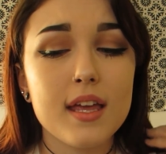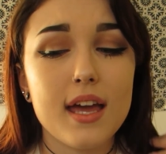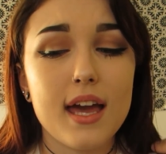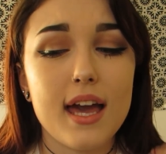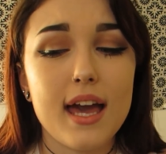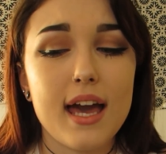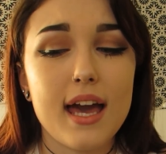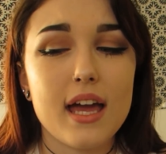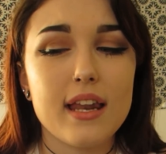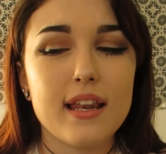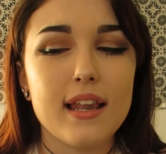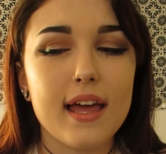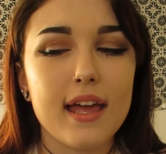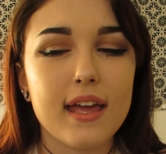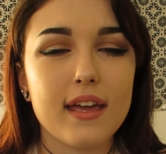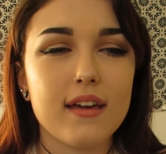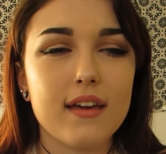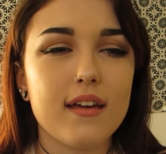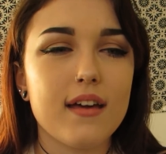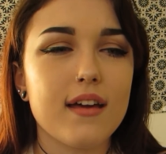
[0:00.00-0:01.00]
I had
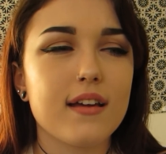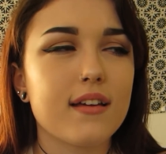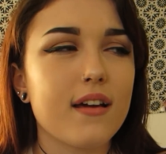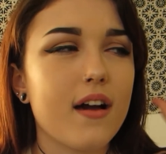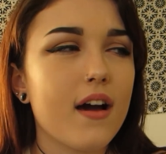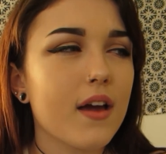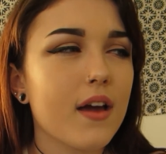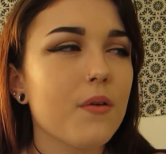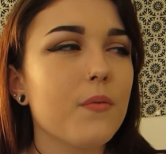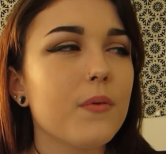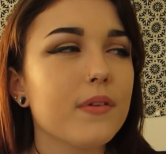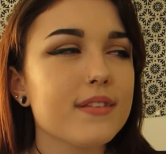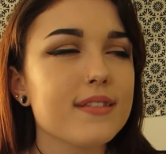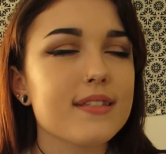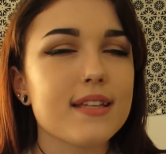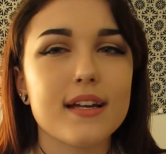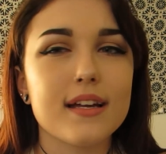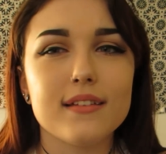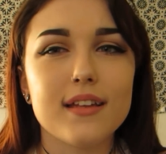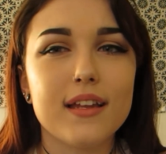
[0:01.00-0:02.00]
like a guy on one
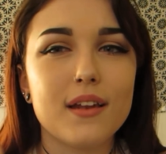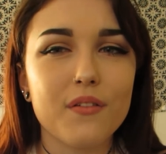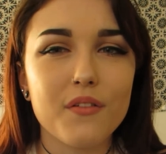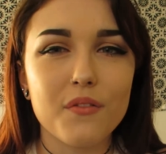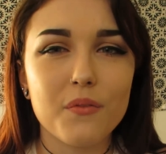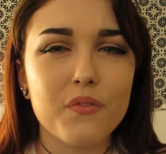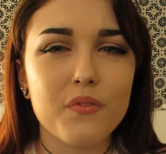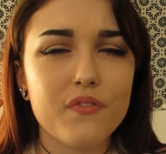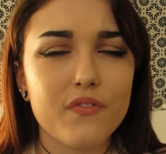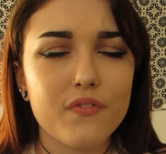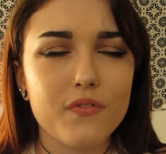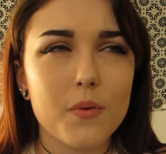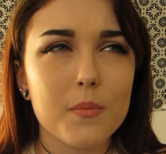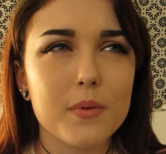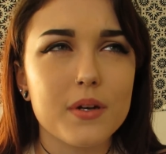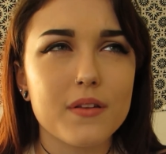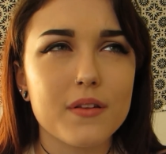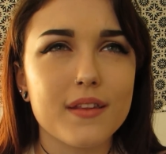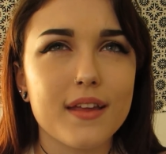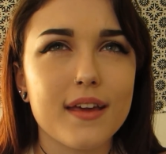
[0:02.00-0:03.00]
side and then a
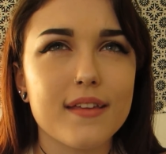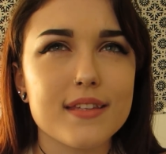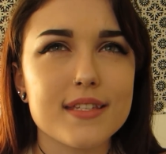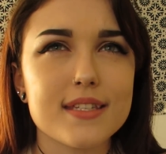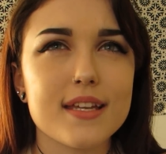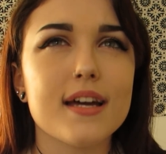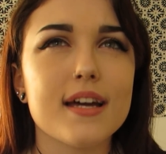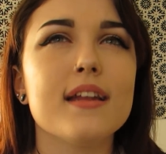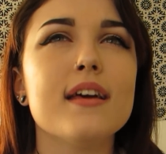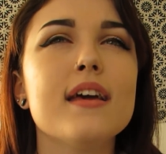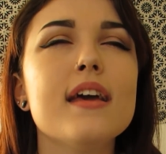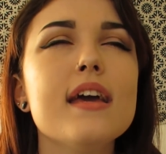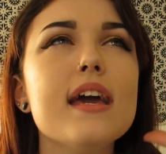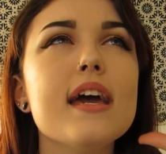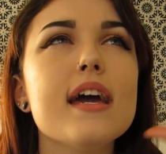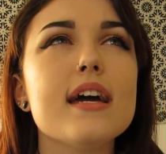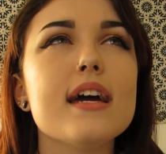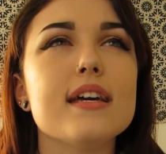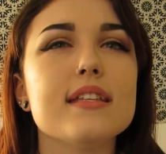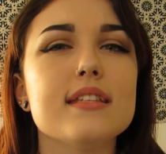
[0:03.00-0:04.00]
woman on the other side,
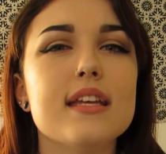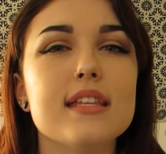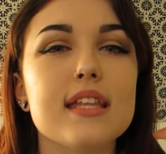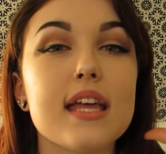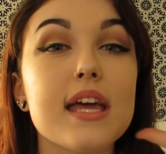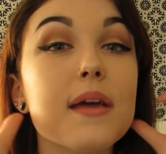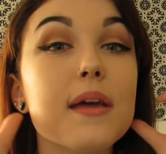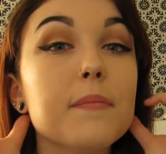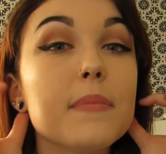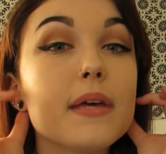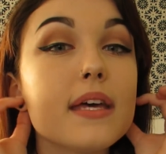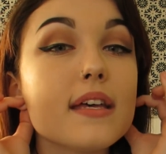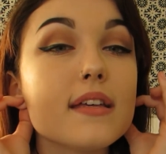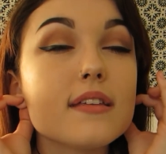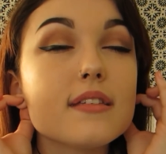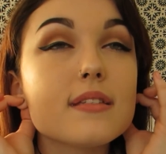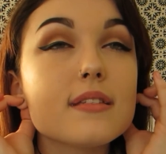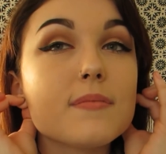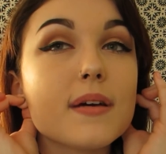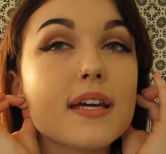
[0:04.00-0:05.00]
and then they
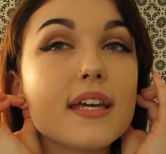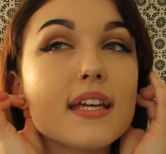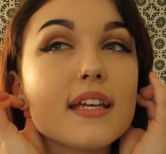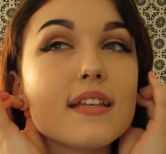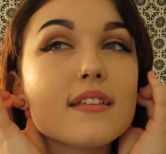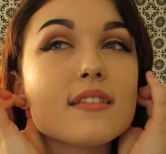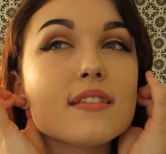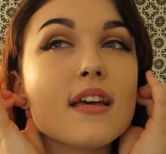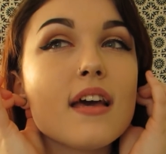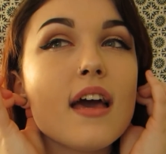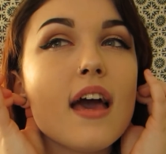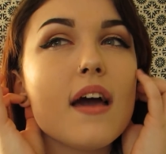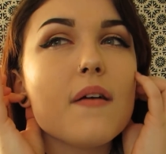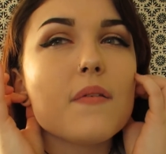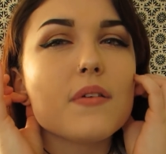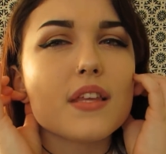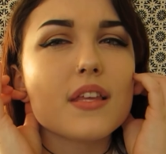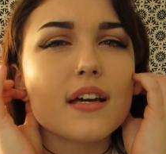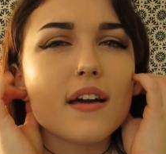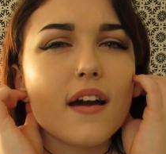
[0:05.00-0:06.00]
pierced my ears
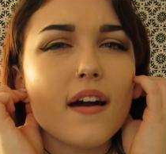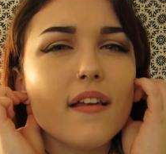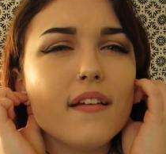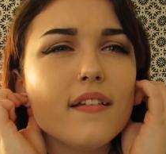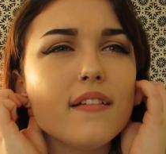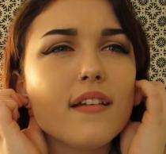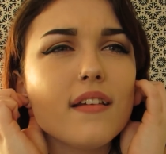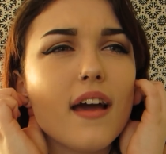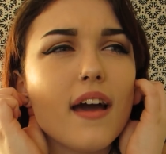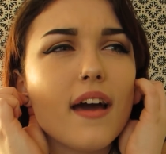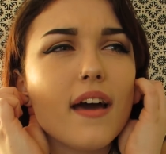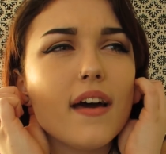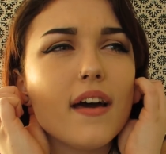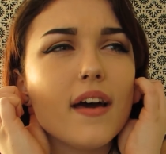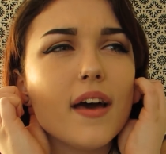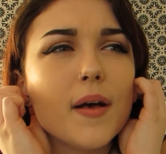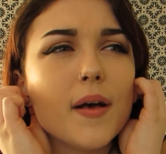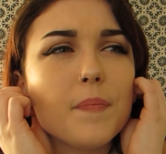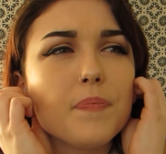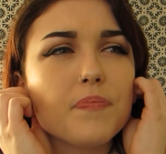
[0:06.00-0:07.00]
with a gun.
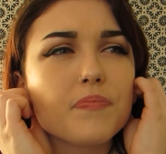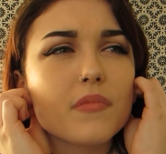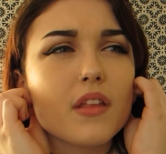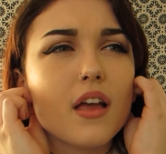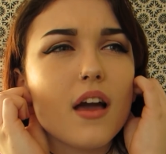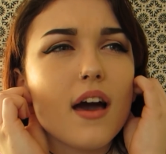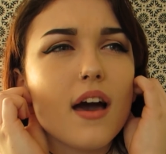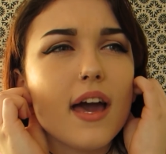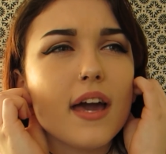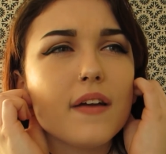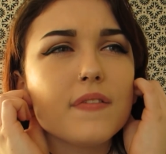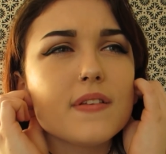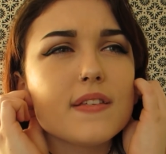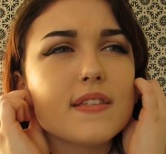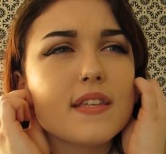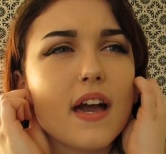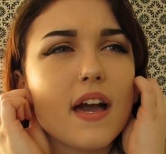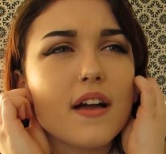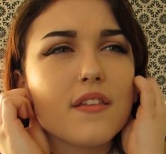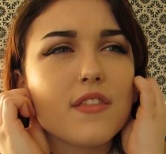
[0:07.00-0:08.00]
I have to
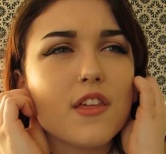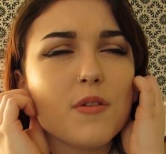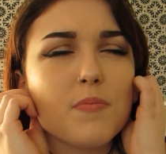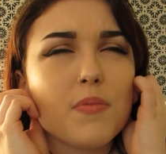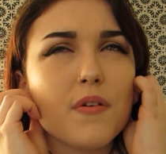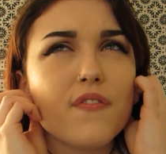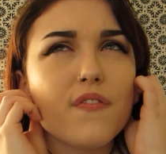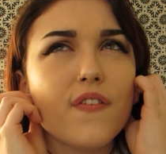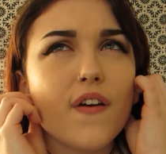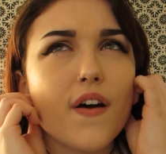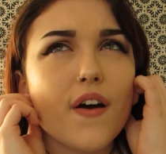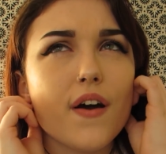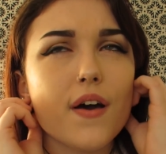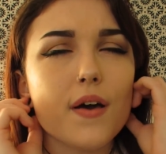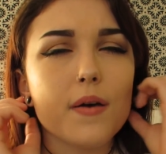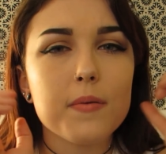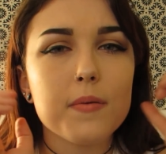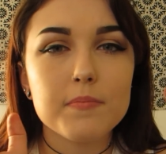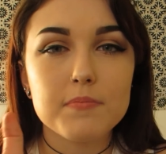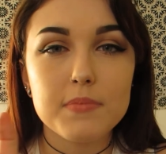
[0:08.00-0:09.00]
say I do
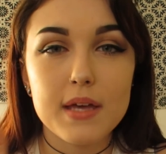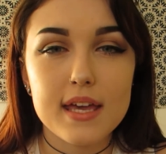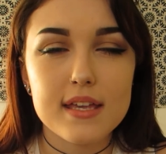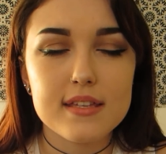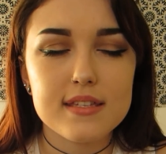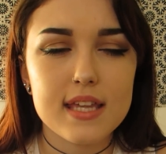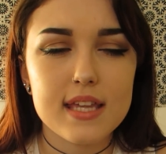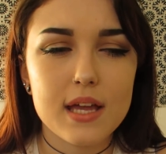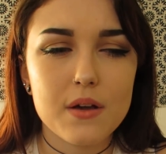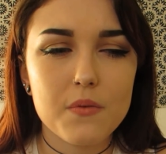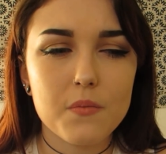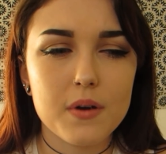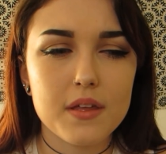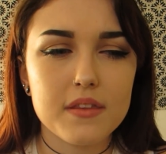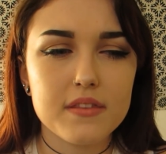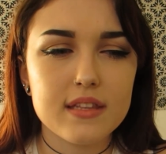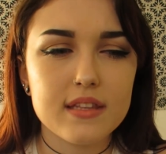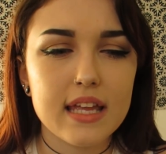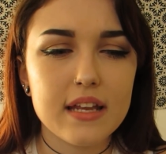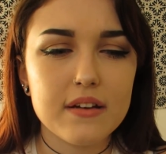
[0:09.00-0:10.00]
prefer piercing
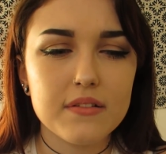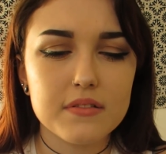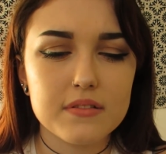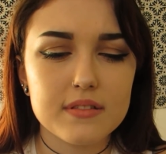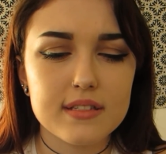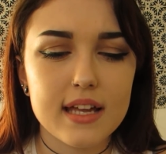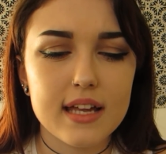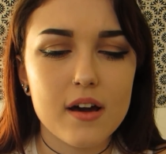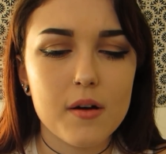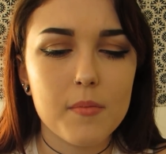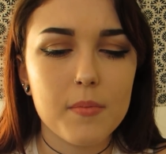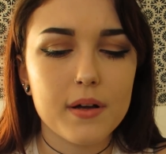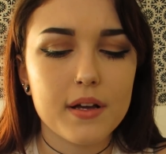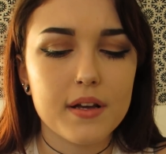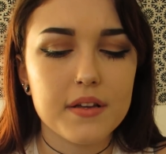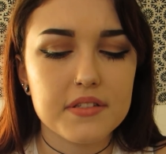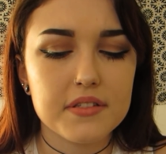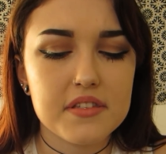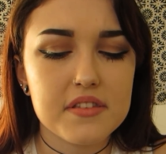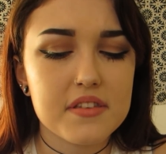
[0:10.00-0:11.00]
with needles now
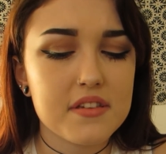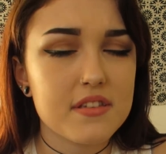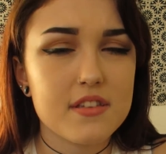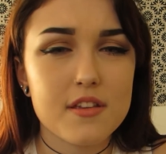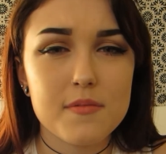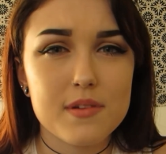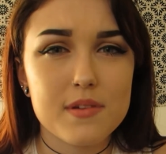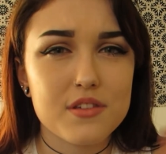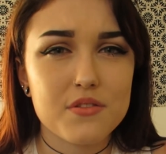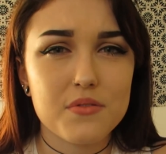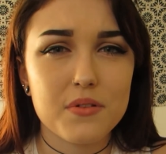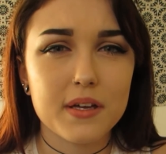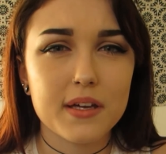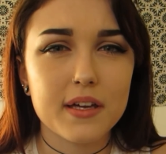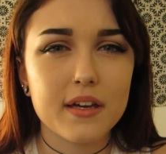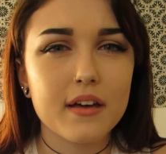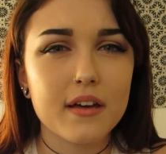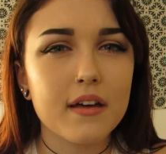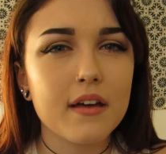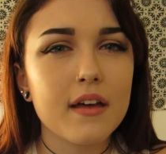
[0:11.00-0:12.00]
because it's just so much
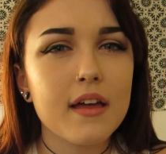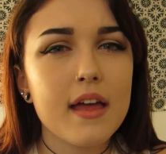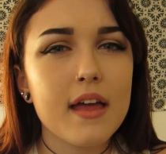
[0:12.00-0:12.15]
quicker